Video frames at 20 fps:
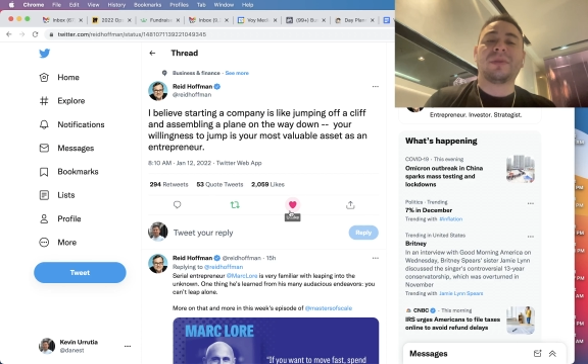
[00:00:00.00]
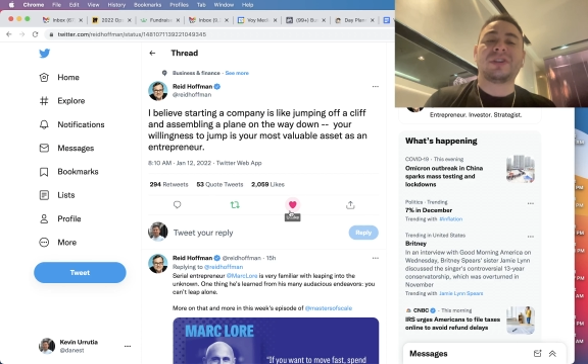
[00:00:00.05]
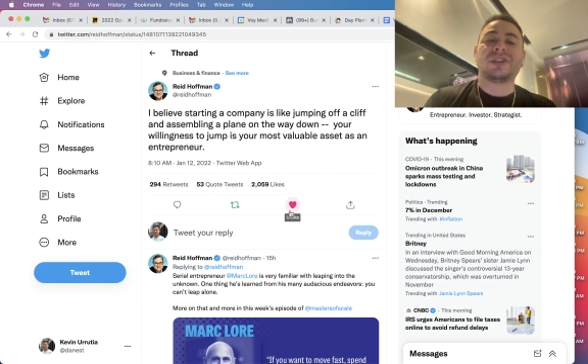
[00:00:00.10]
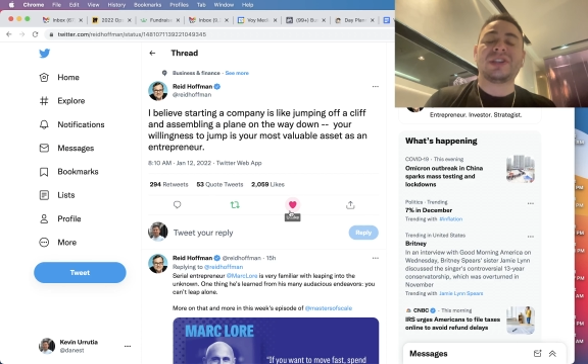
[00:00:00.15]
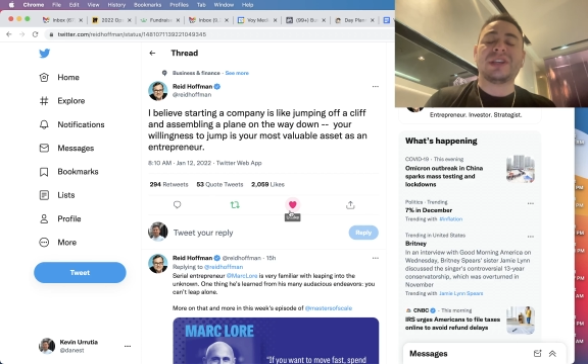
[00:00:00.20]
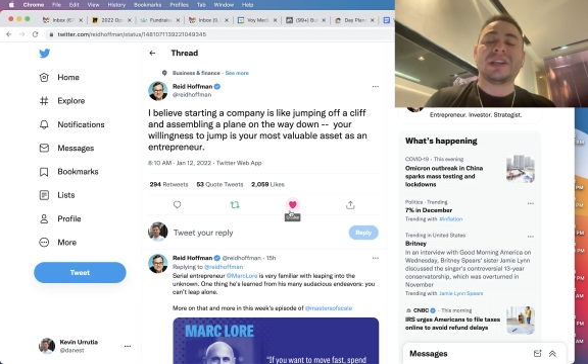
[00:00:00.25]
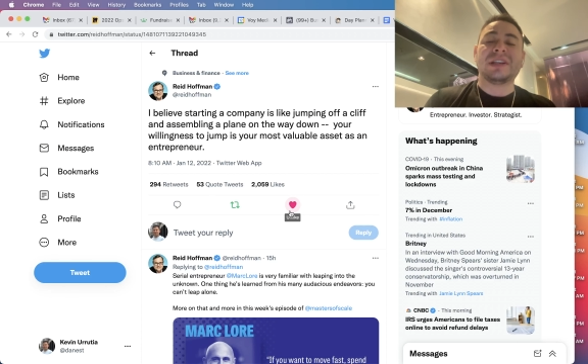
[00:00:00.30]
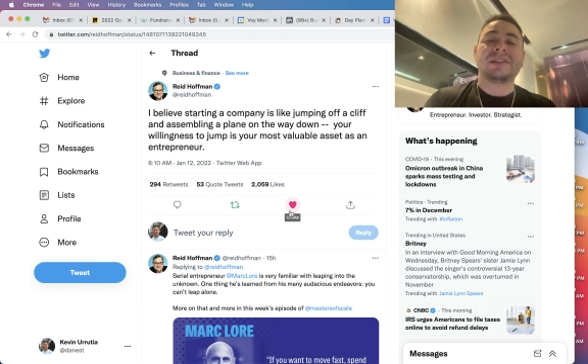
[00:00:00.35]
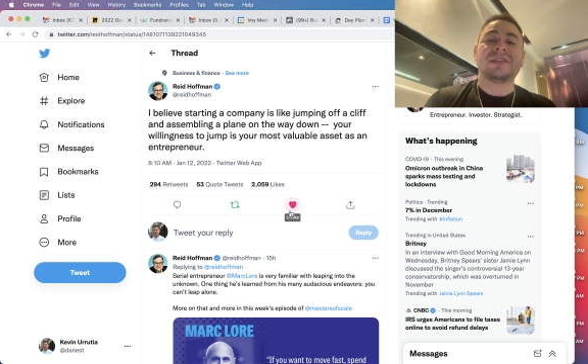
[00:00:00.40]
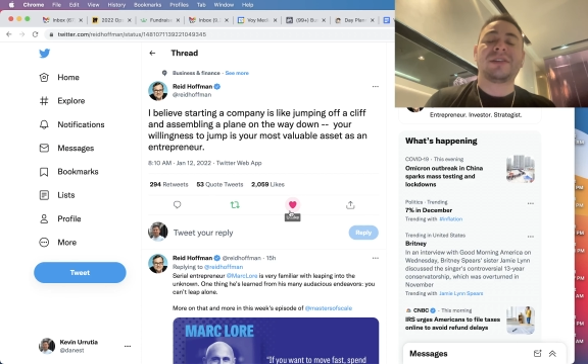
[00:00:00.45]

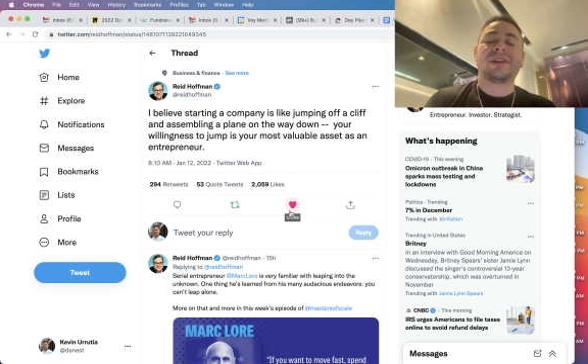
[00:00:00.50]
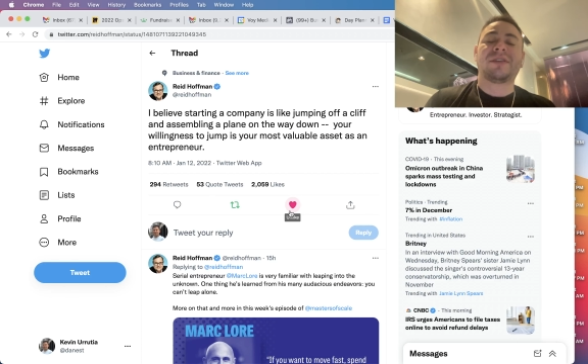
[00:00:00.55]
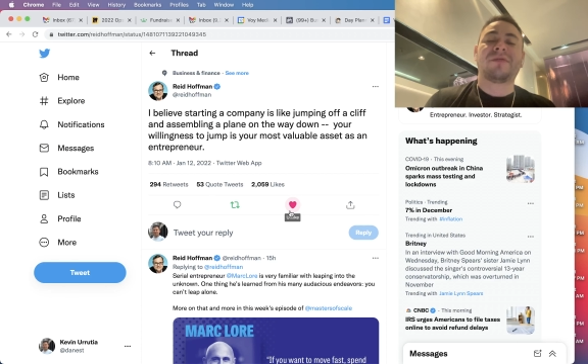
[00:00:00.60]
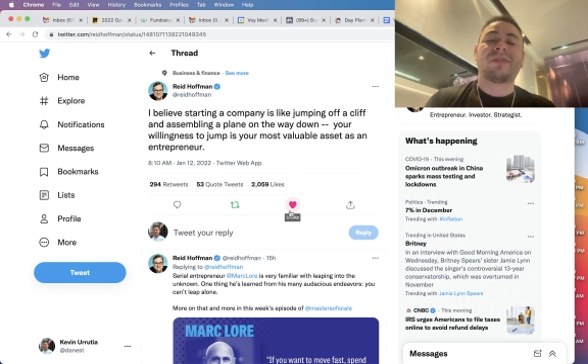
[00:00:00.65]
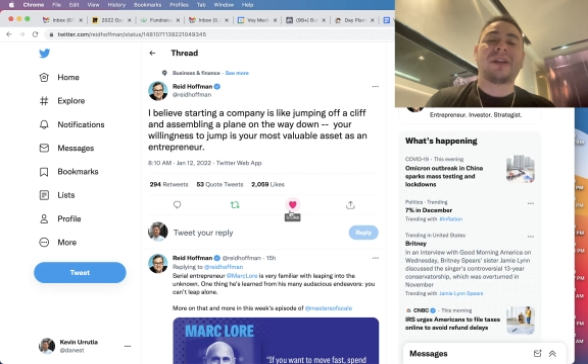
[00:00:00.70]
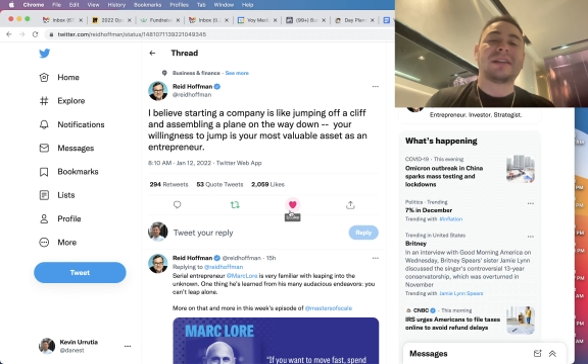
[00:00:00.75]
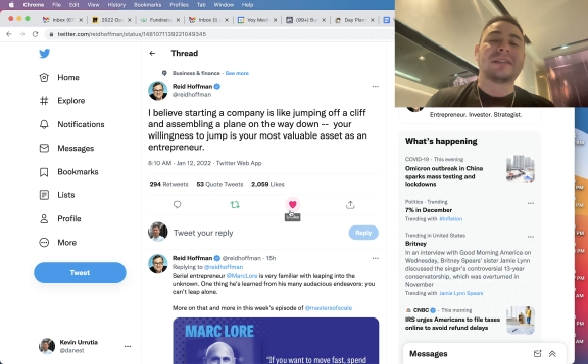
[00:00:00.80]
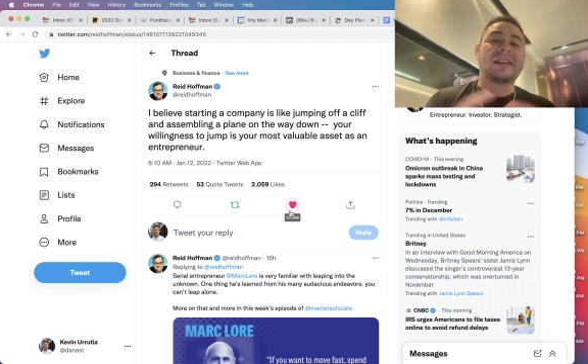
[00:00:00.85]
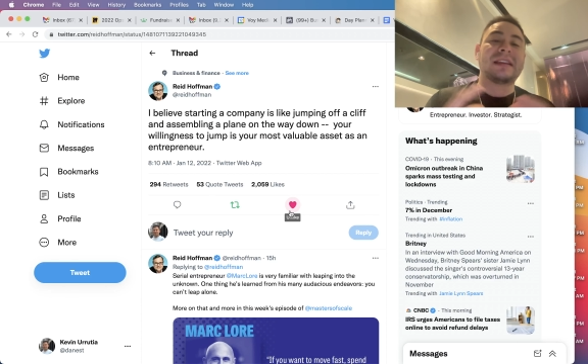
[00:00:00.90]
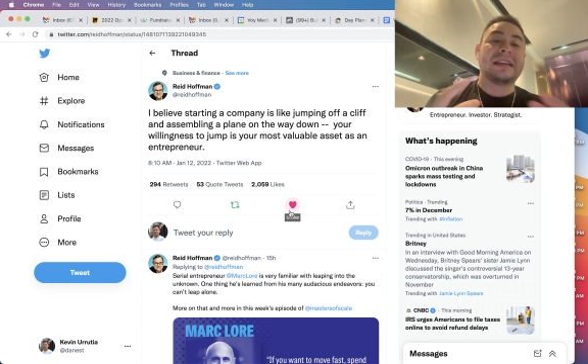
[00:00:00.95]
much easier.
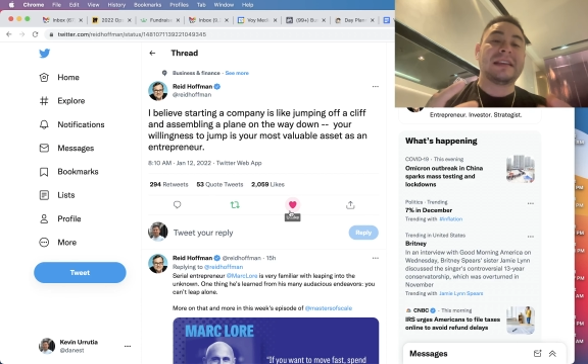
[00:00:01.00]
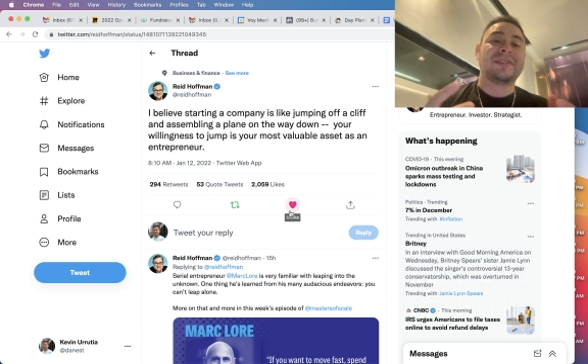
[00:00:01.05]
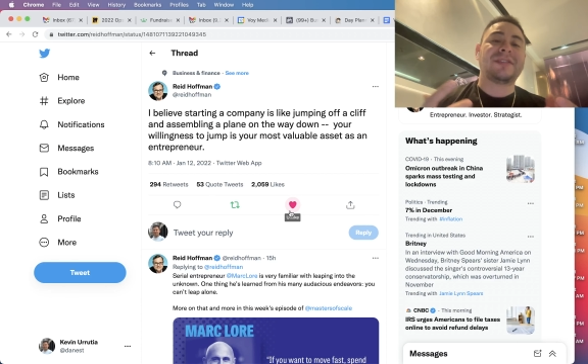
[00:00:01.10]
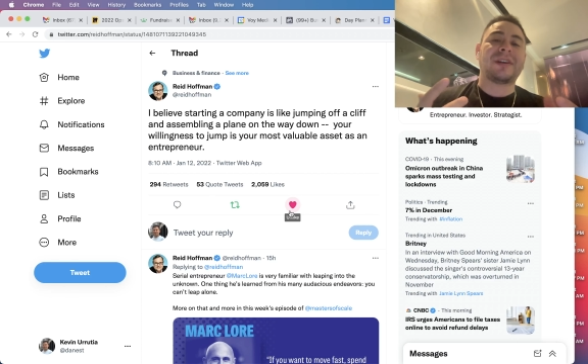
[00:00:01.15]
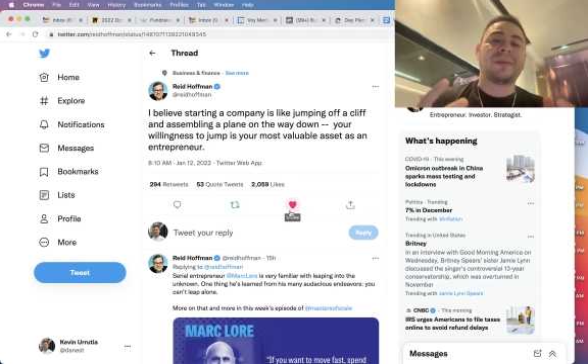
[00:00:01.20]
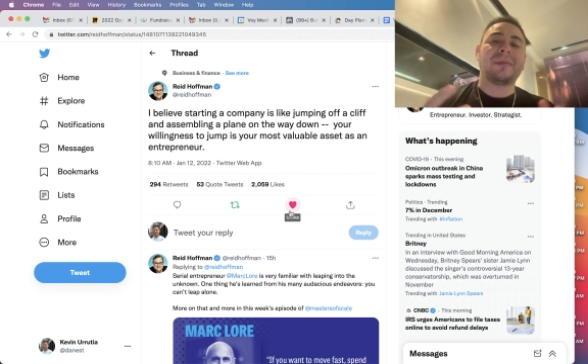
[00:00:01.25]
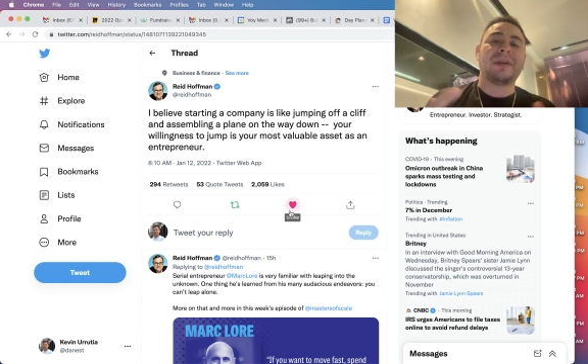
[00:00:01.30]
When I say easier,